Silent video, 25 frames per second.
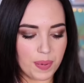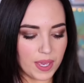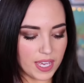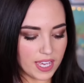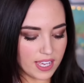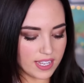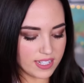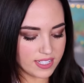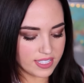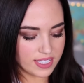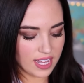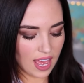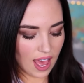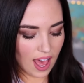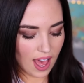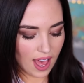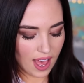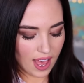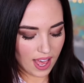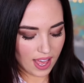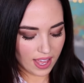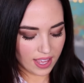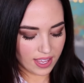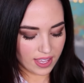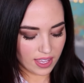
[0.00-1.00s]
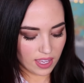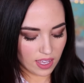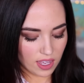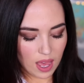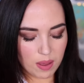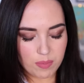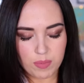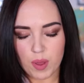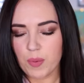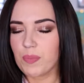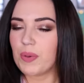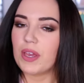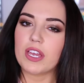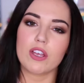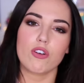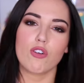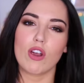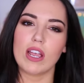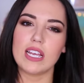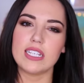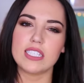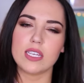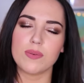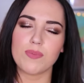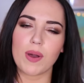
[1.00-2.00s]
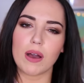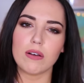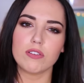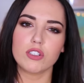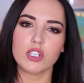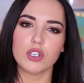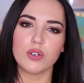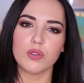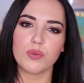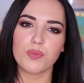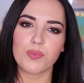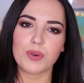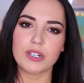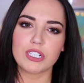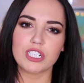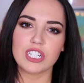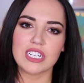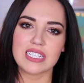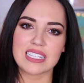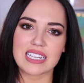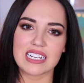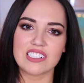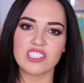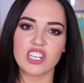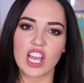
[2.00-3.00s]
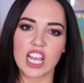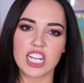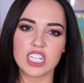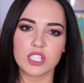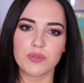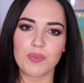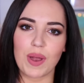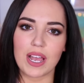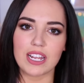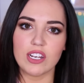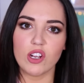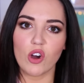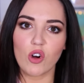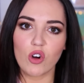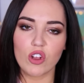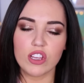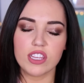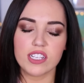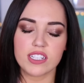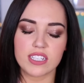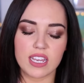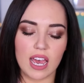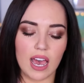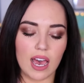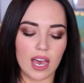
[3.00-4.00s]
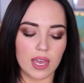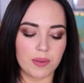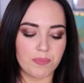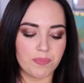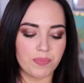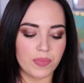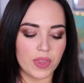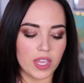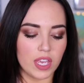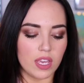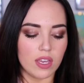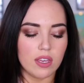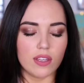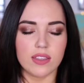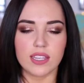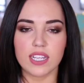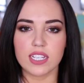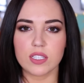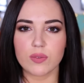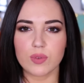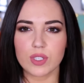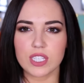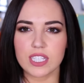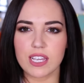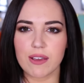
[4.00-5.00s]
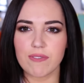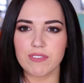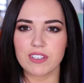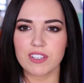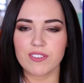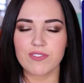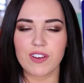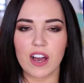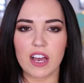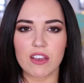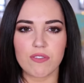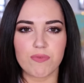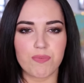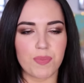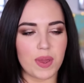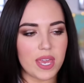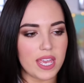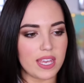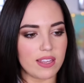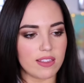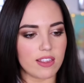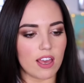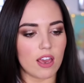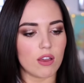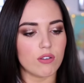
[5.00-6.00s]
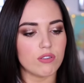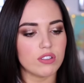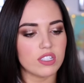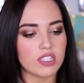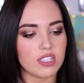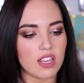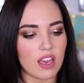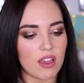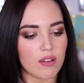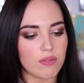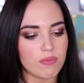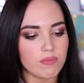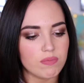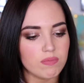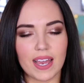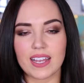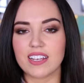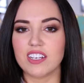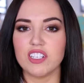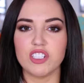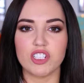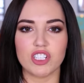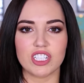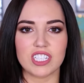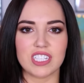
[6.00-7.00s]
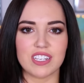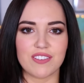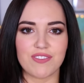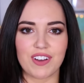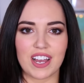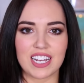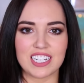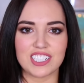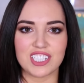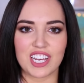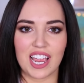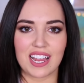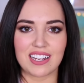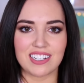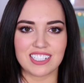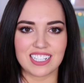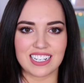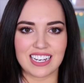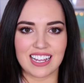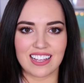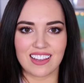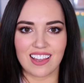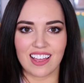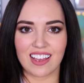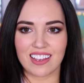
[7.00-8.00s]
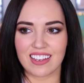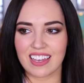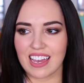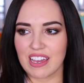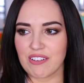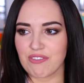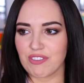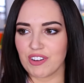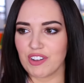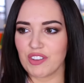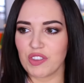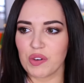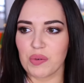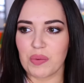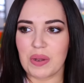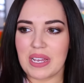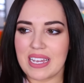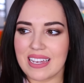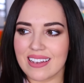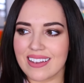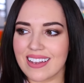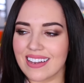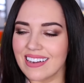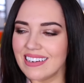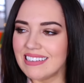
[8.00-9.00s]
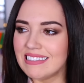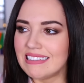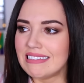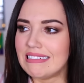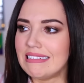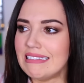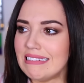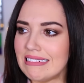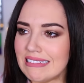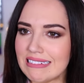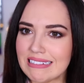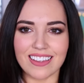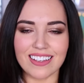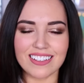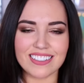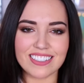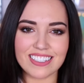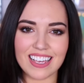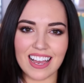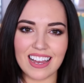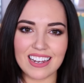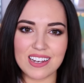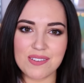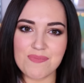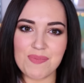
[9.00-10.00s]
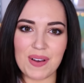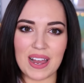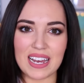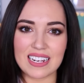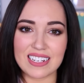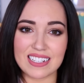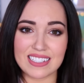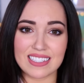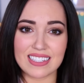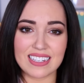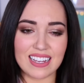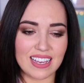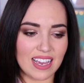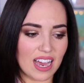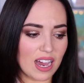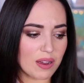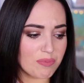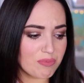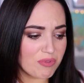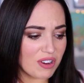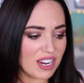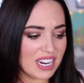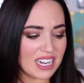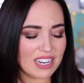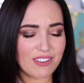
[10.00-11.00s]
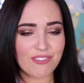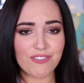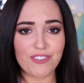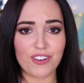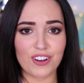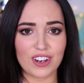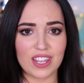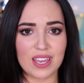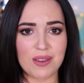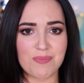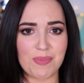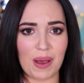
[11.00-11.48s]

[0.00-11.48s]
because I am a bit crazy about toothbrushes. I change mine all the time. These were 75p though, so I can justify changing it like every other week. That's kind of bad, isn't it? I'm really funny